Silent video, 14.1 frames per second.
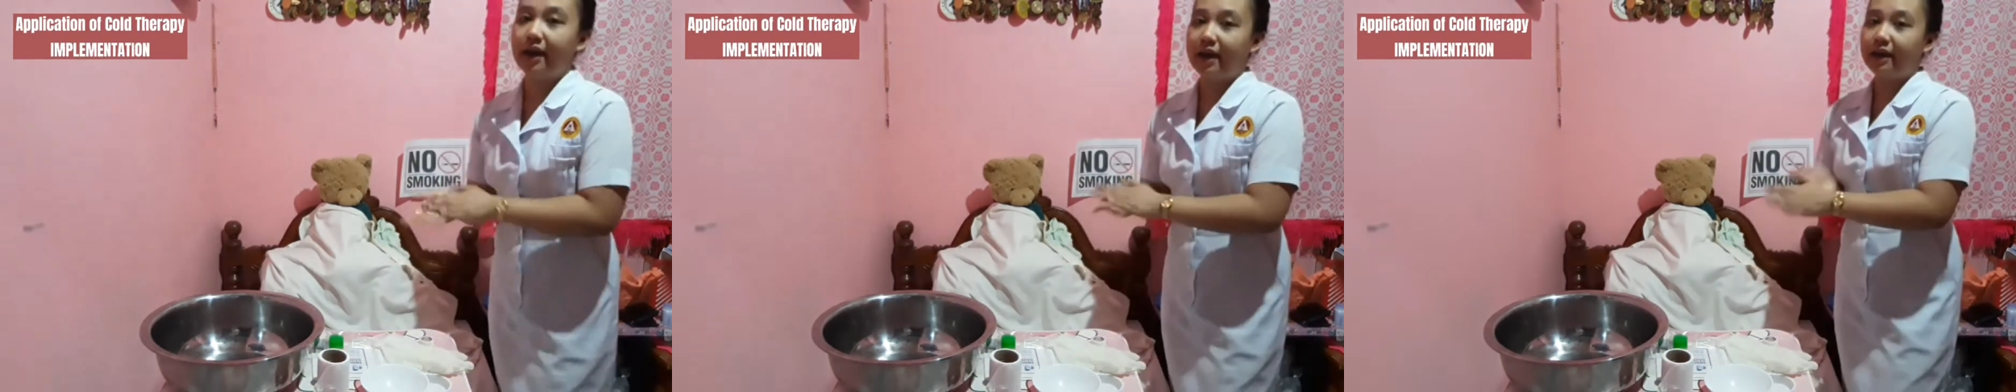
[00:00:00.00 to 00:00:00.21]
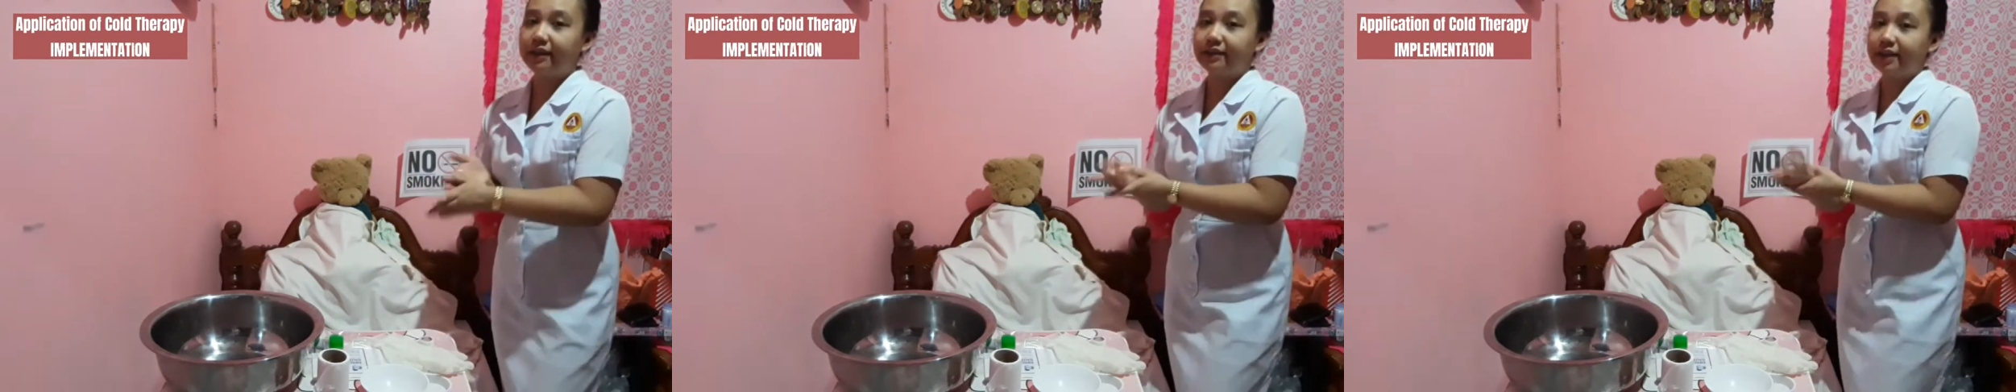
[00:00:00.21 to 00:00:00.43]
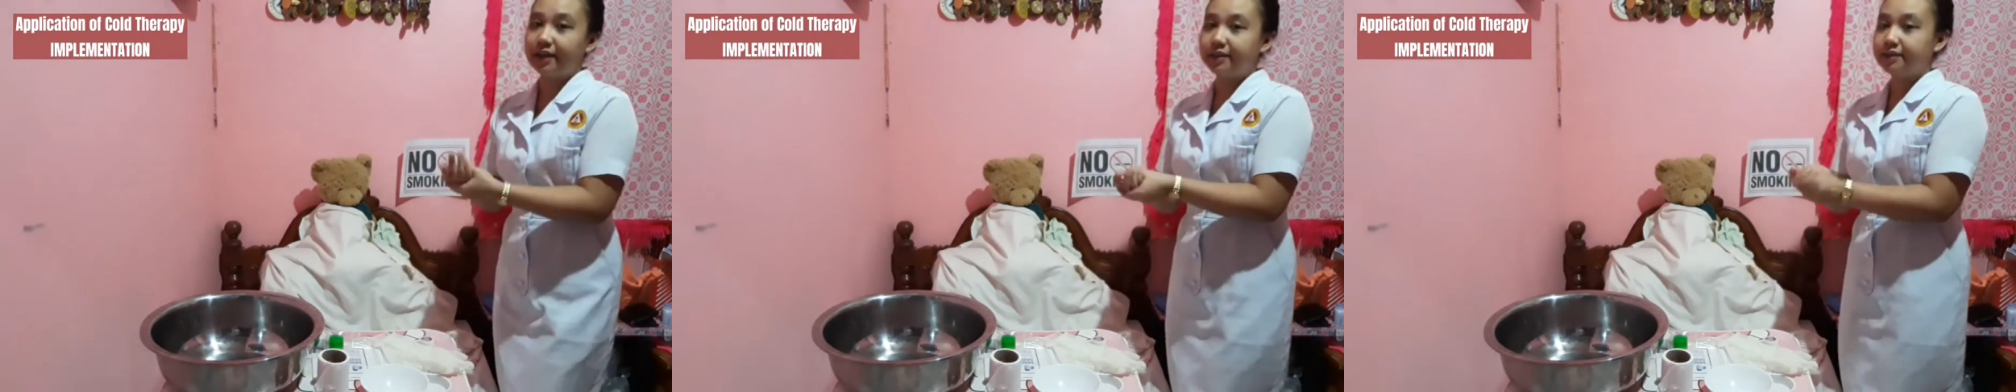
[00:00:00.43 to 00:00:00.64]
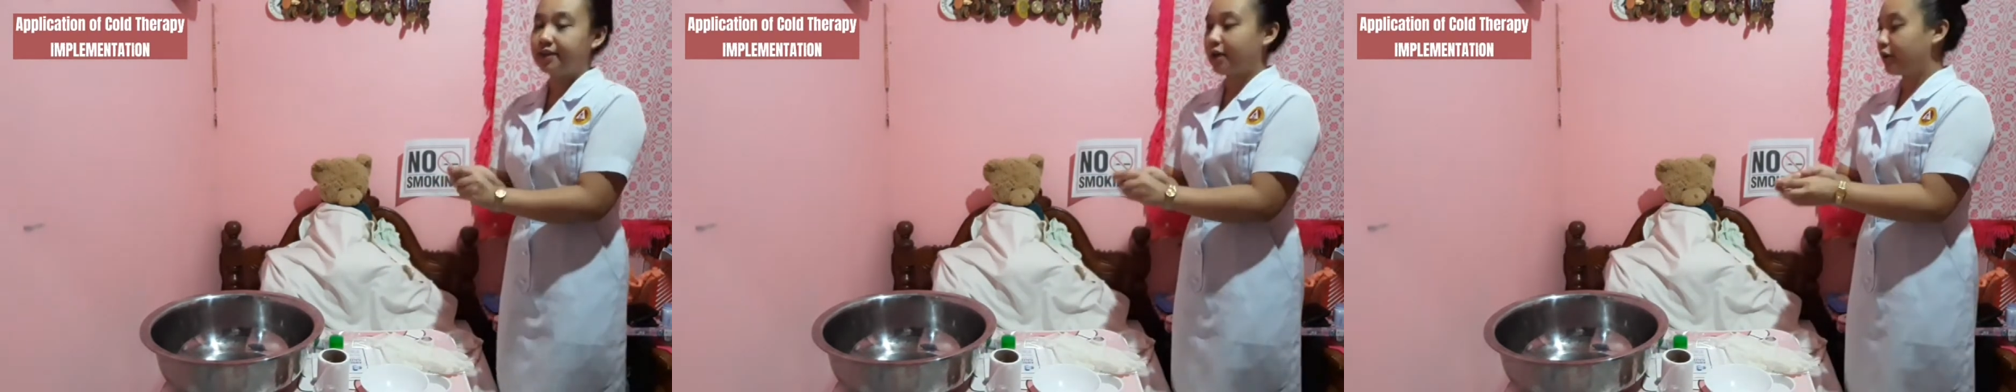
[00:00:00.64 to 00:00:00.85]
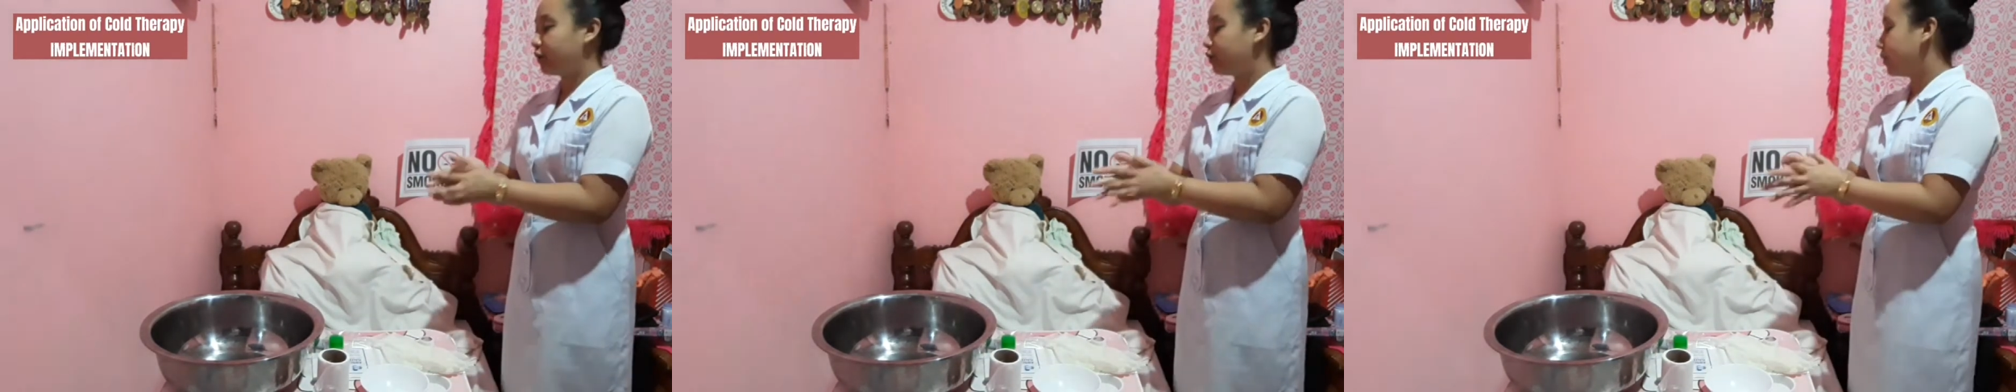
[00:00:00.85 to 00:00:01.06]
And then
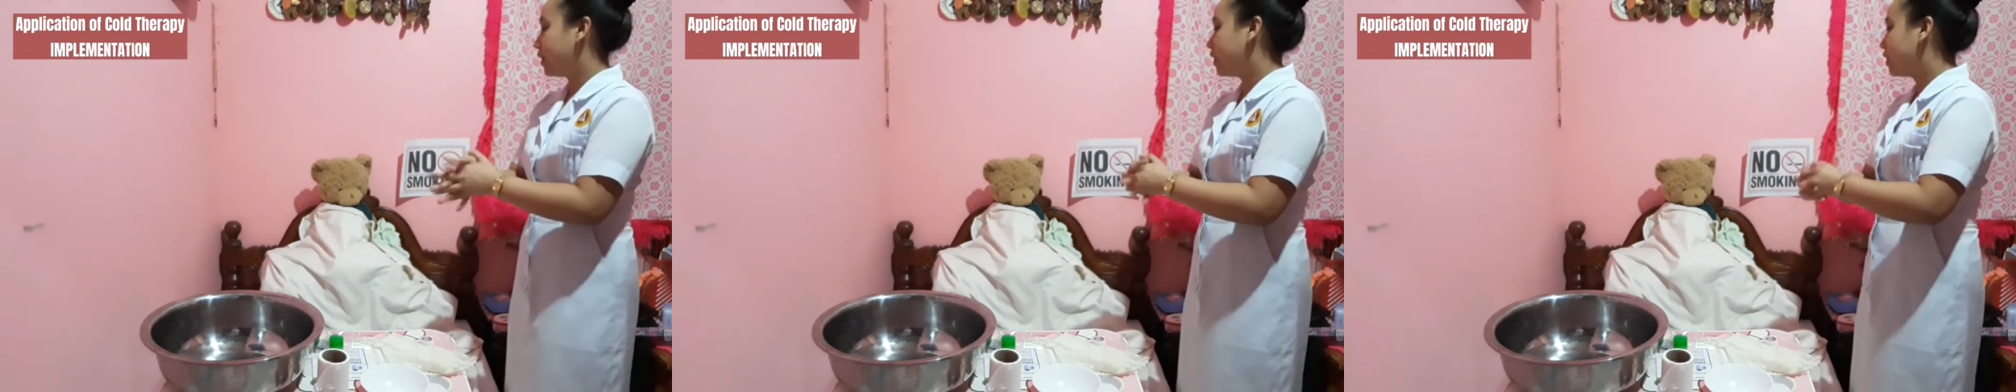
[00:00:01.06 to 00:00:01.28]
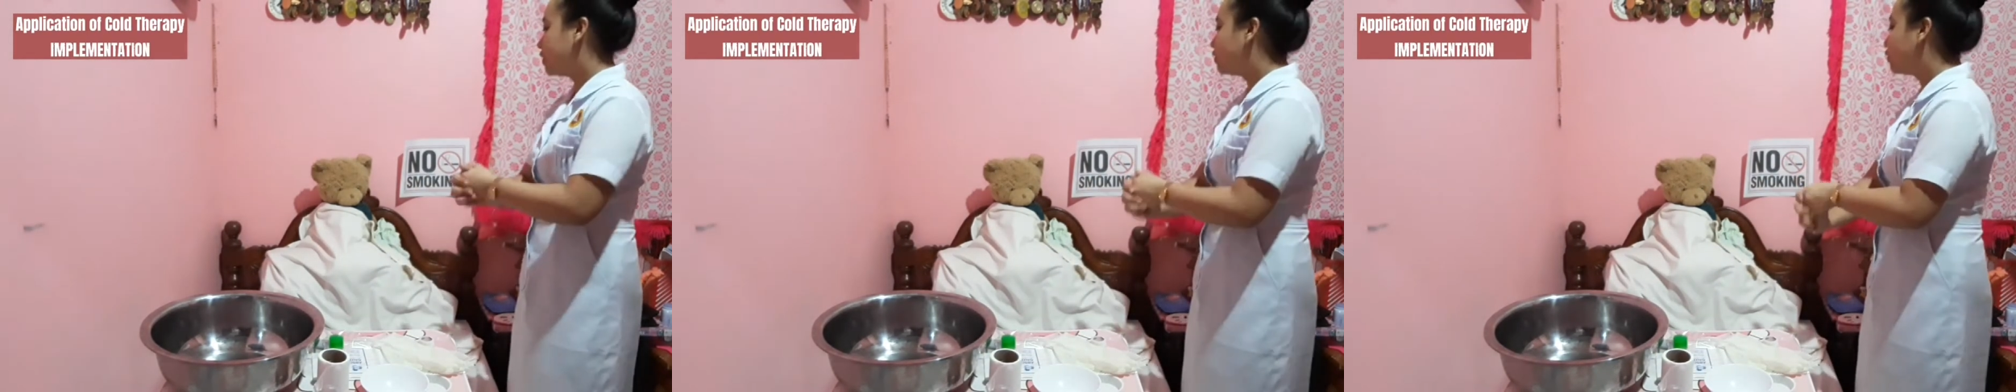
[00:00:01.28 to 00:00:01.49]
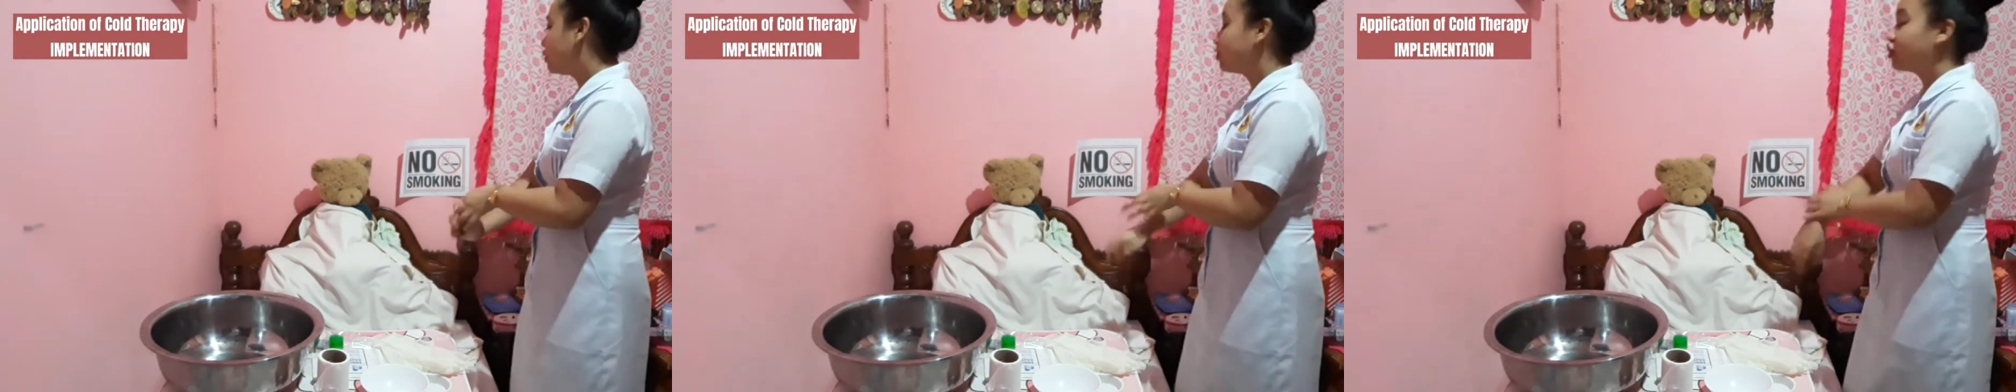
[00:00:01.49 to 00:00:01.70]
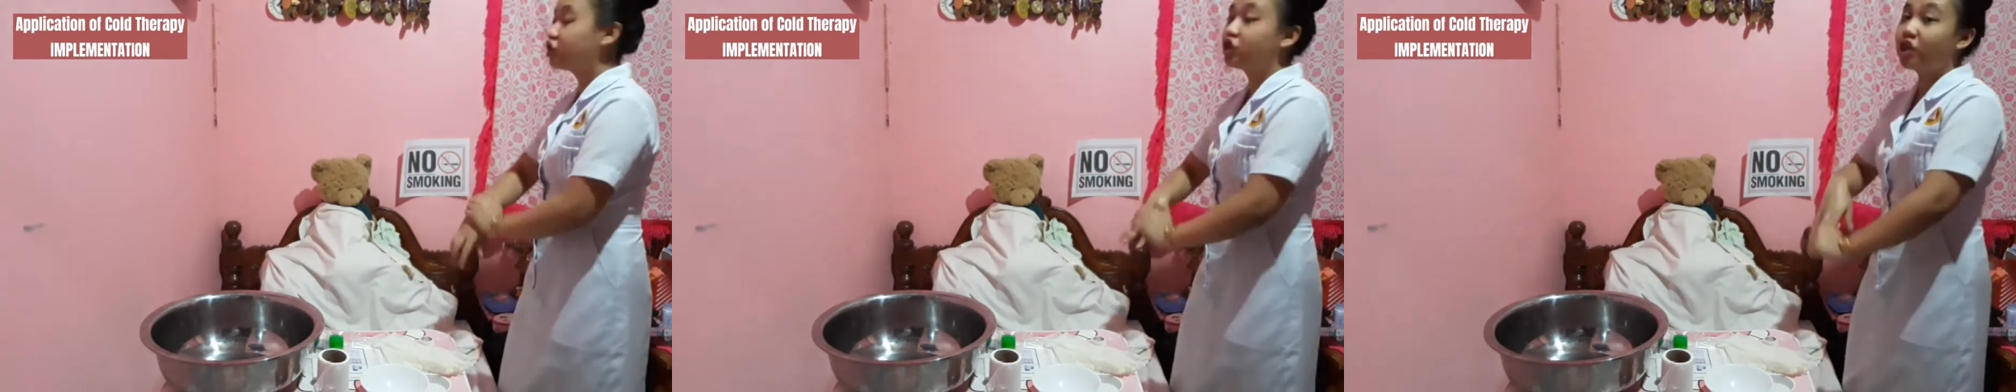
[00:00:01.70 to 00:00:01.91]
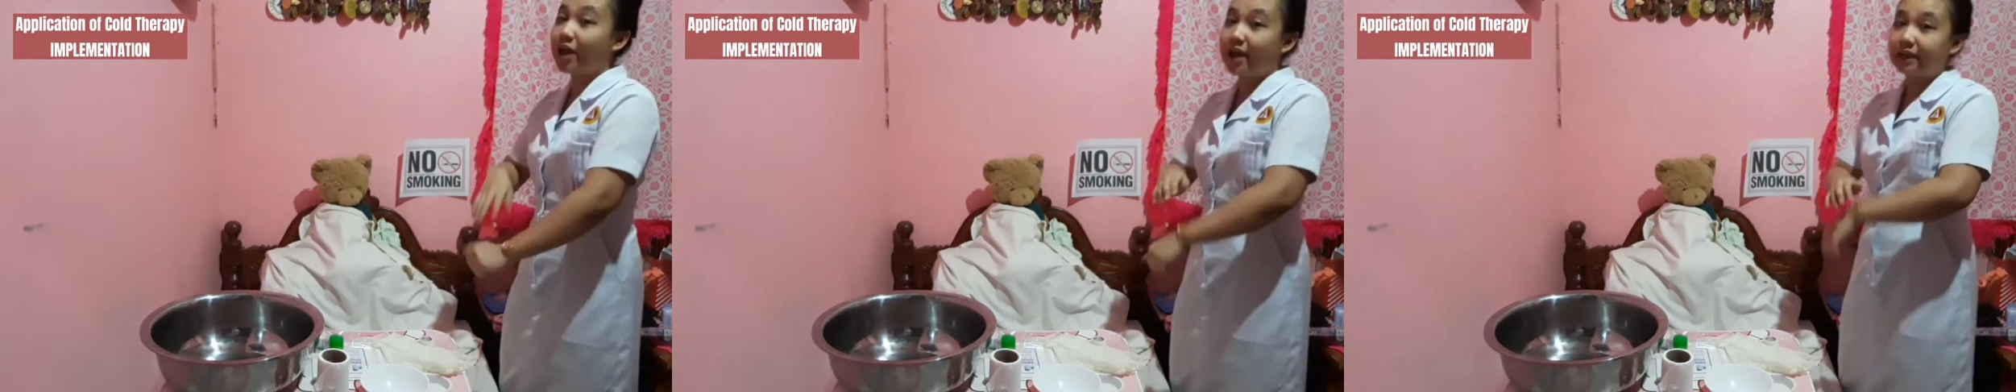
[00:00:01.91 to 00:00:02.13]
now we need to
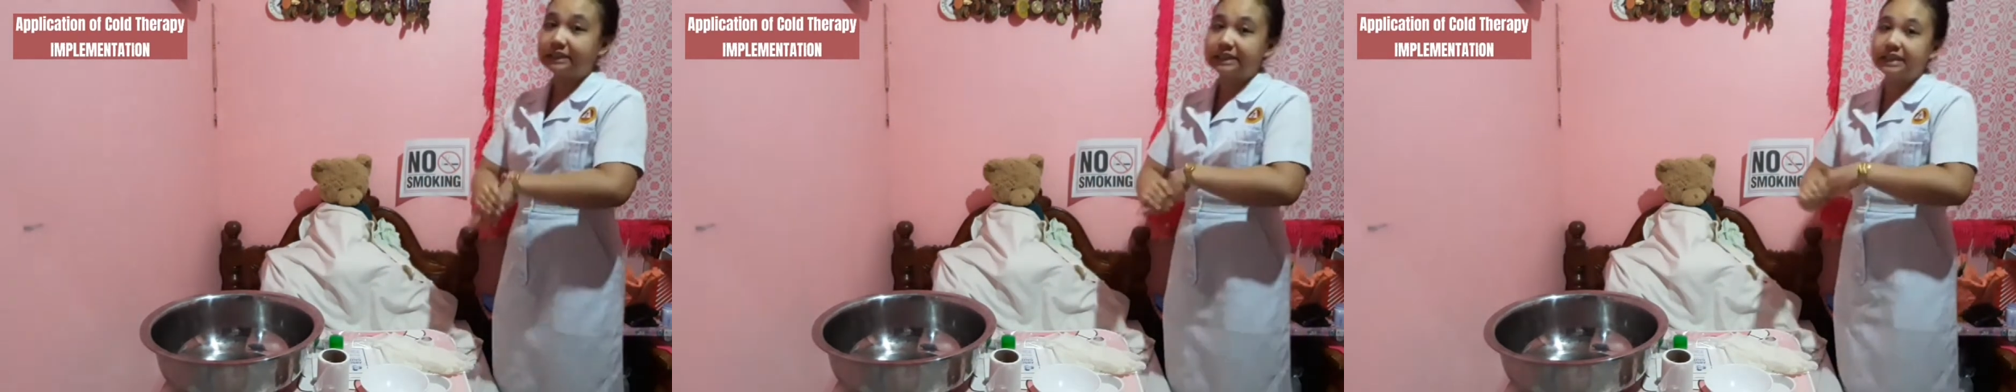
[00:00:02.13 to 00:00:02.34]
check